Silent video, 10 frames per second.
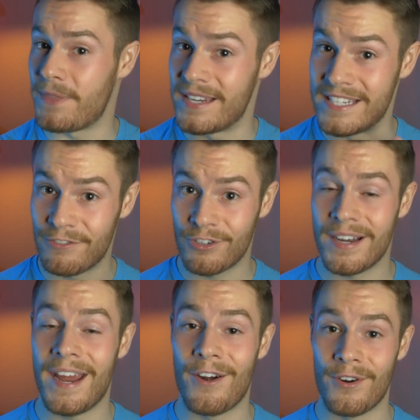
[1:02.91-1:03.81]
the
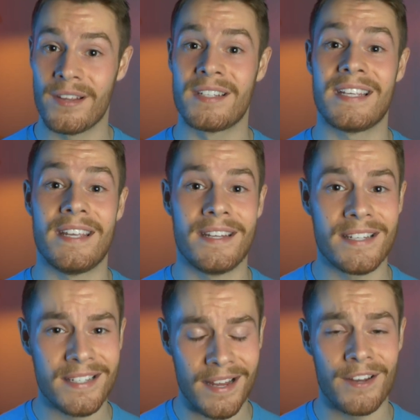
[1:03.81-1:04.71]
different areas in
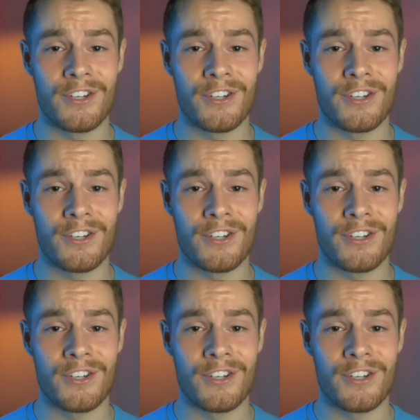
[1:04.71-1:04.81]
St.